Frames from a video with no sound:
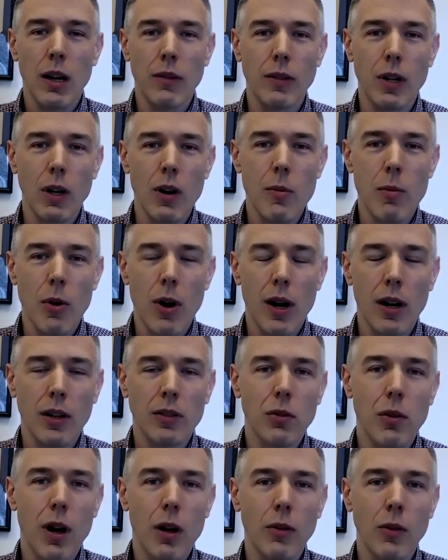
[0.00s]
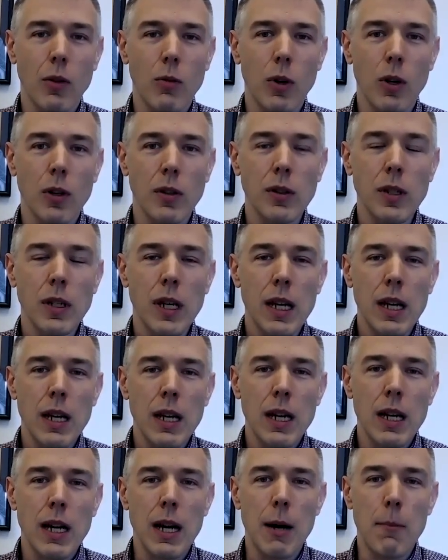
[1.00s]
of dairy products around the world.
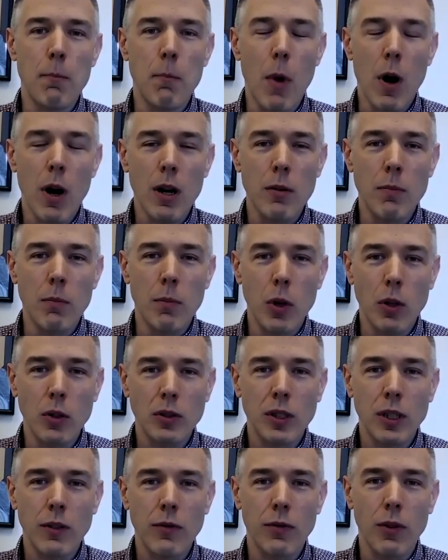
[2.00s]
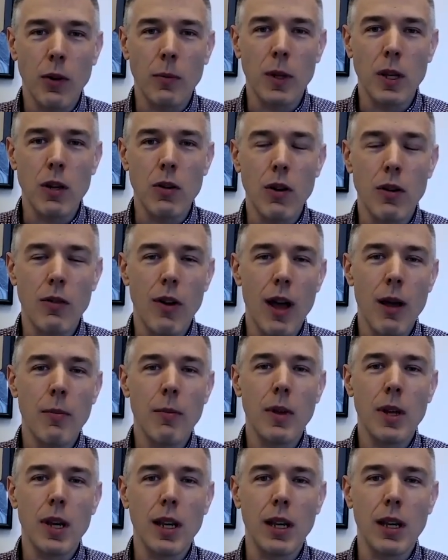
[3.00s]
Maren Bozic from the U of
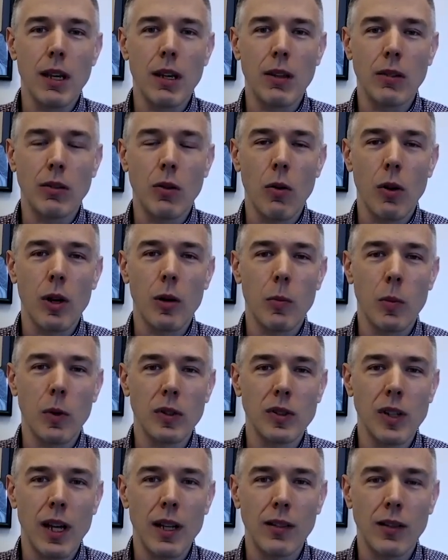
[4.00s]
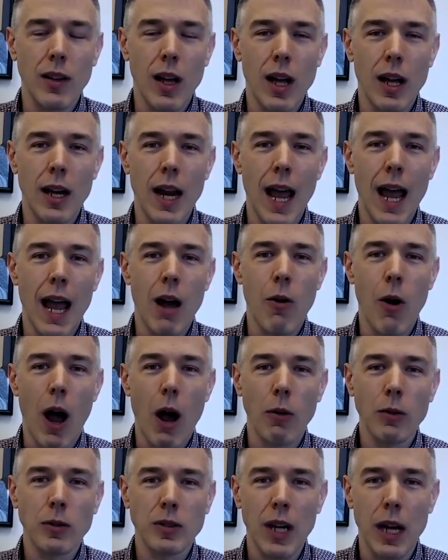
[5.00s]
M is going to present on how
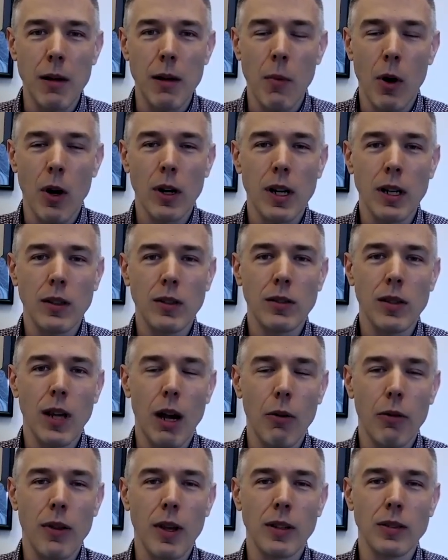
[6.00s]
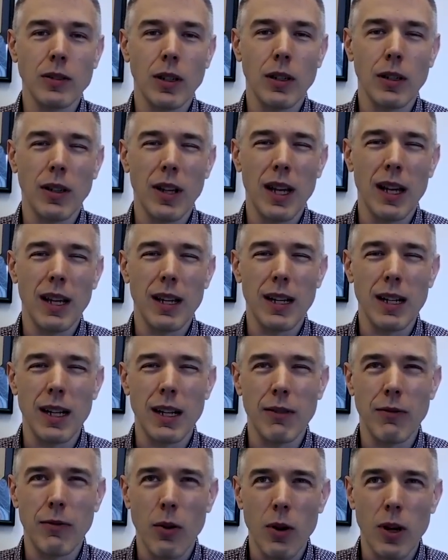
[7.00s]
outside markets, how things are like
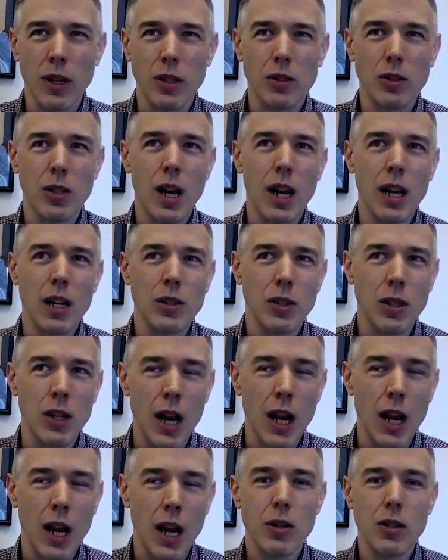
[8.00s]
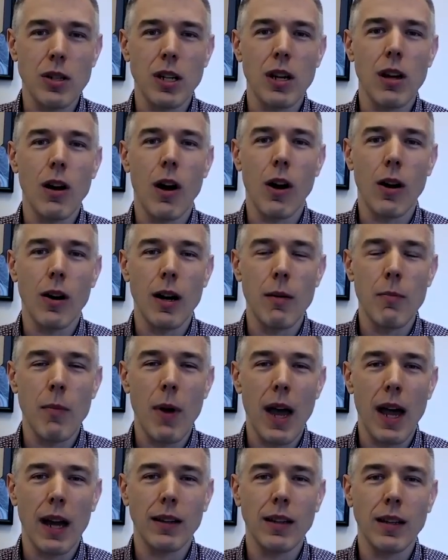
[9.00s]
foreign exchange and energy are
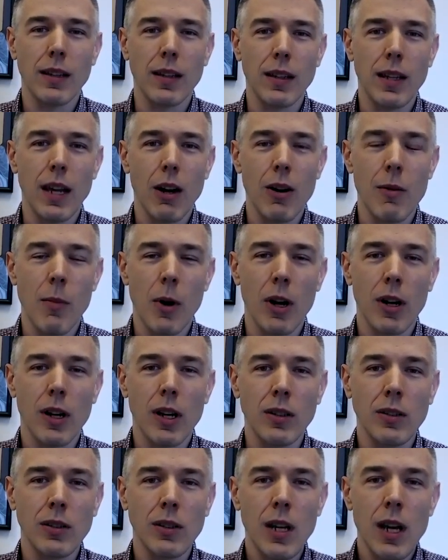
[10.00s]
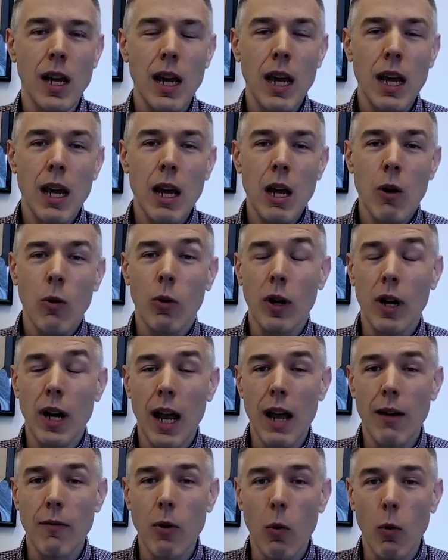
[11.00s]
impacting the dairy markets. We're going
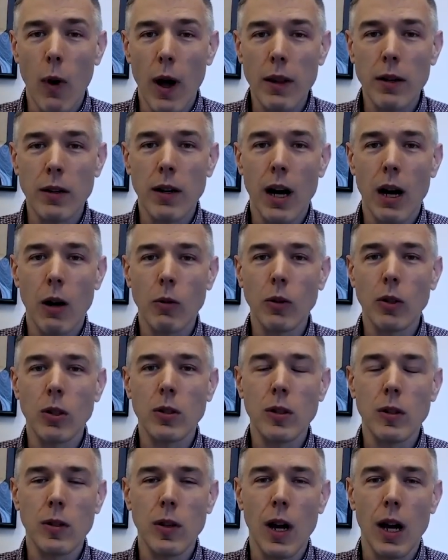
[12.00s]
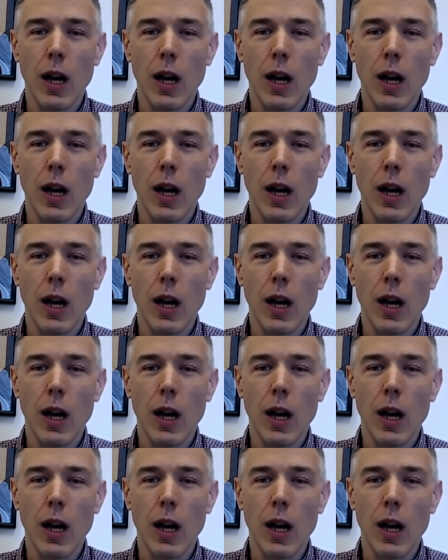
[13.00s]
to have a weather outlook,